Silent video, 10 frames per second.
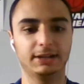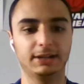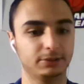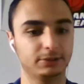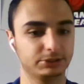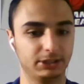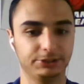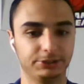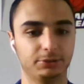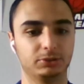not know
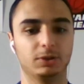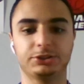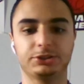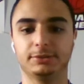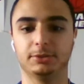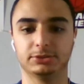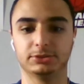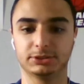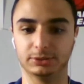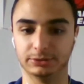Sullinger was questionable.
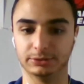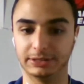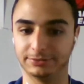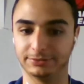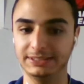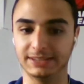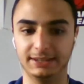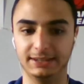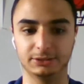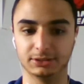So if he's
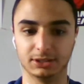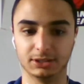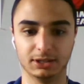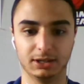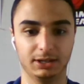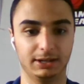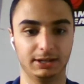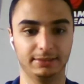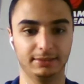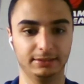out,
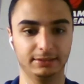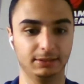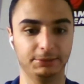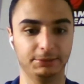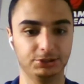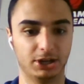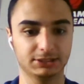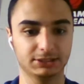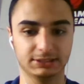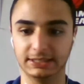I think Amir
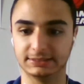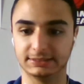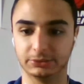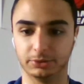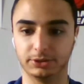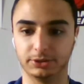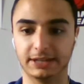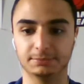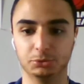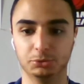Johnson gets a real
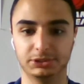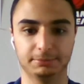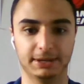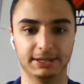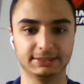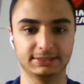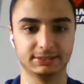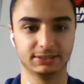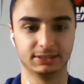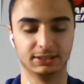nice boost in minutes.